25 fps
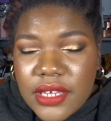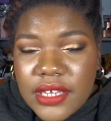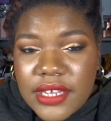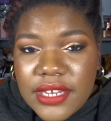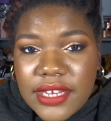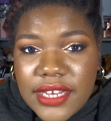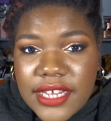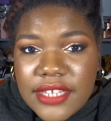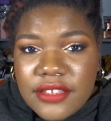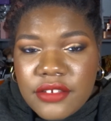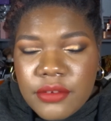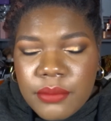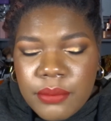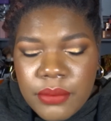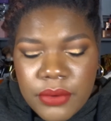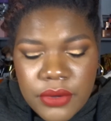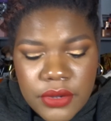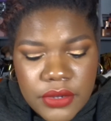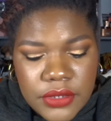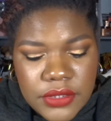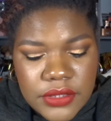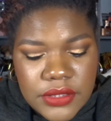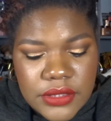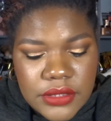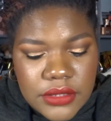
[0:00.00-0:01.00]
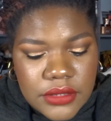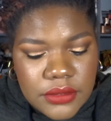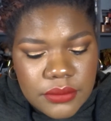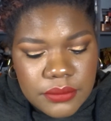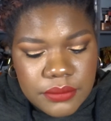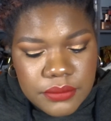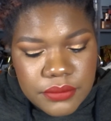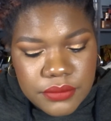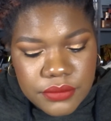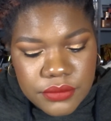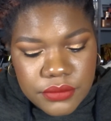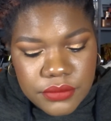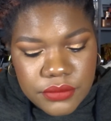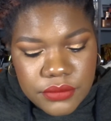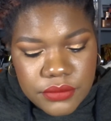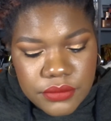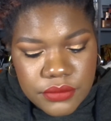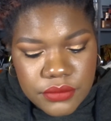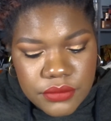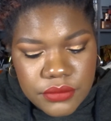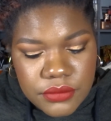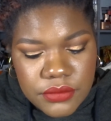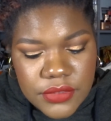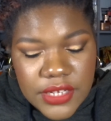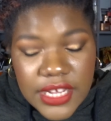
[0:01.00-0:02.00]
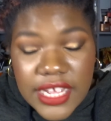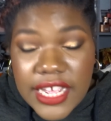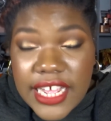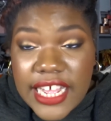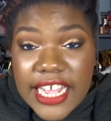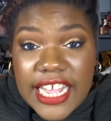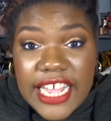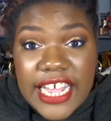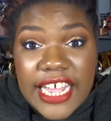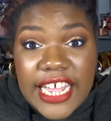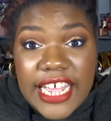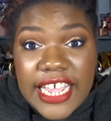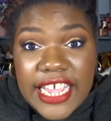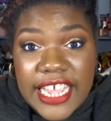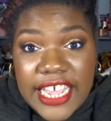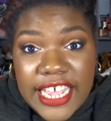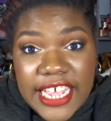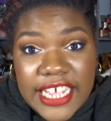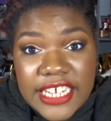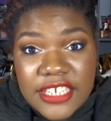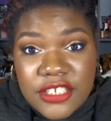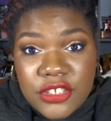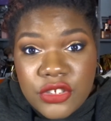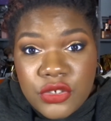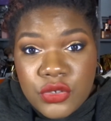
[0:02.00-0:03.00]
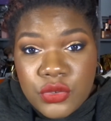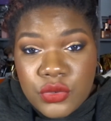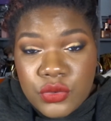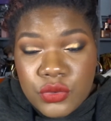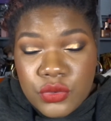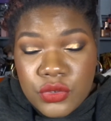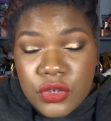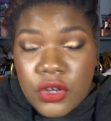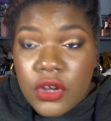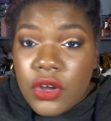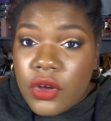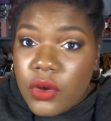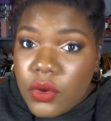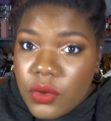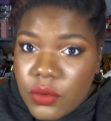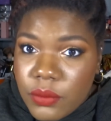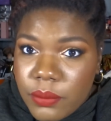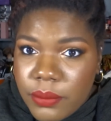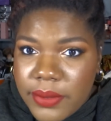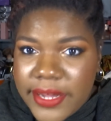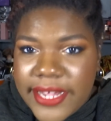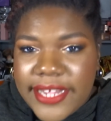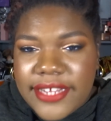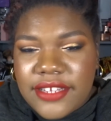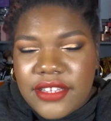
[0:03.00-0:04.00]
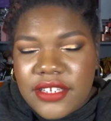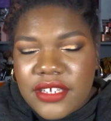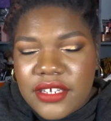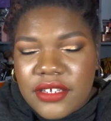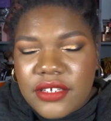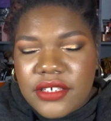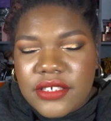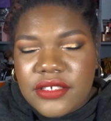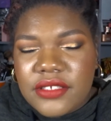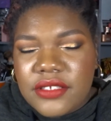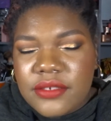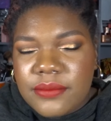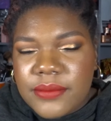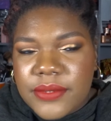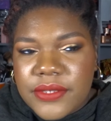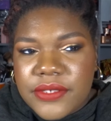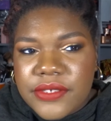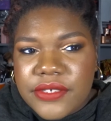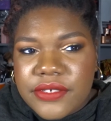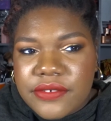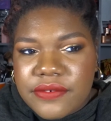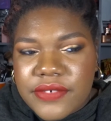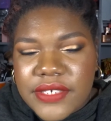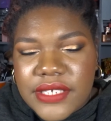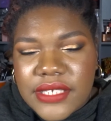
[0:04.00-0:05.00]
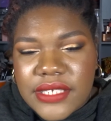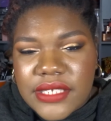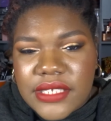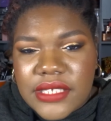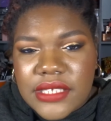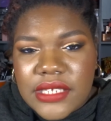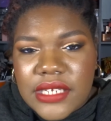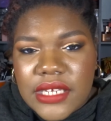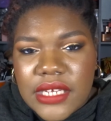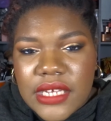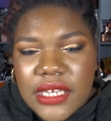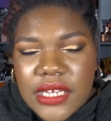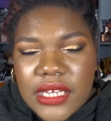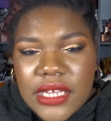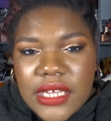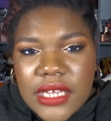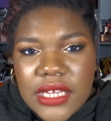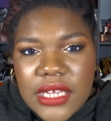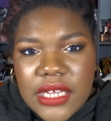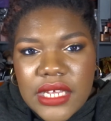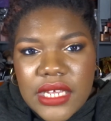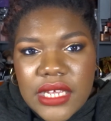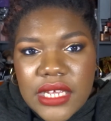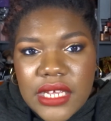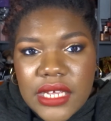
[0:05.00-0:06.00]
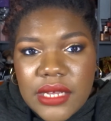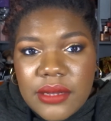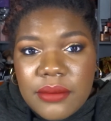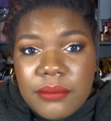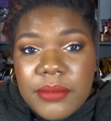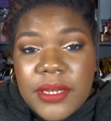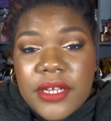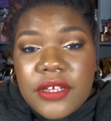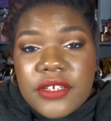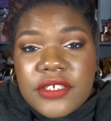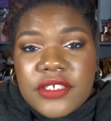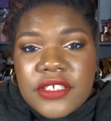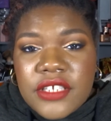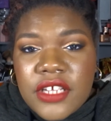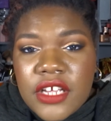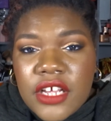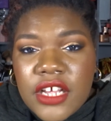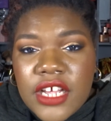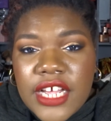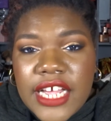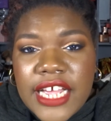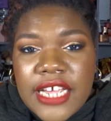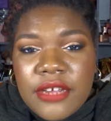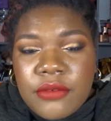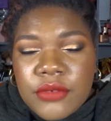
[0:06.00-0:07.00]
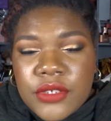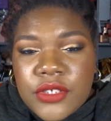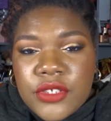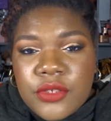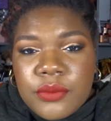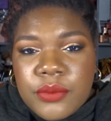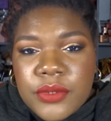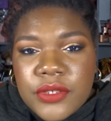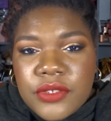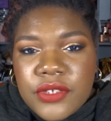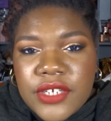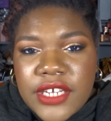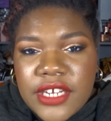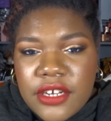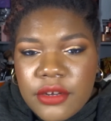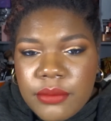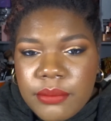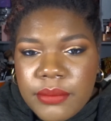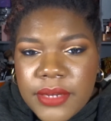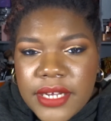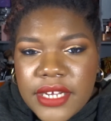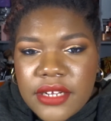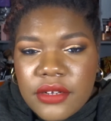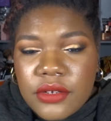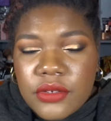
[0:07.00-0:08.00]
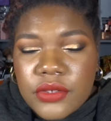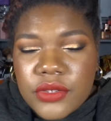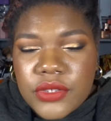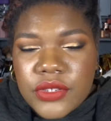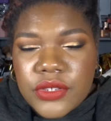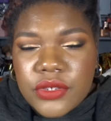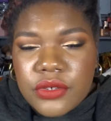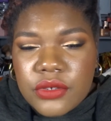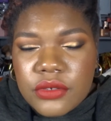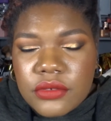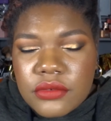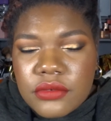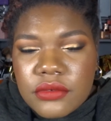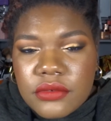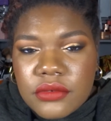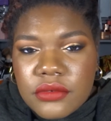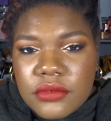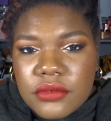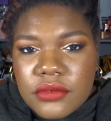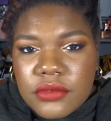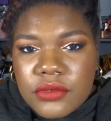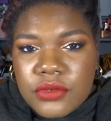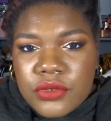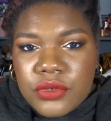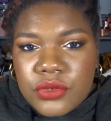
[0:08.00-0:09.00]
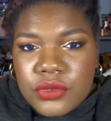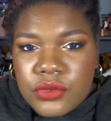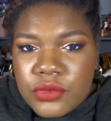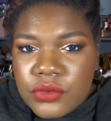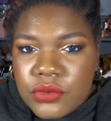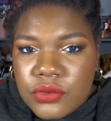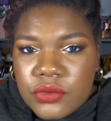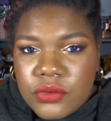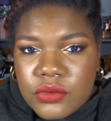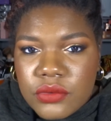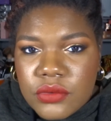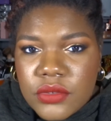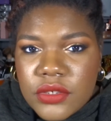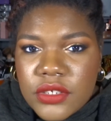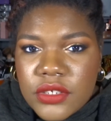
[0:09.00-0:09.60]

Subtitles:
letterbox. I had to call back the customer service because I was supposed to get a mail also to,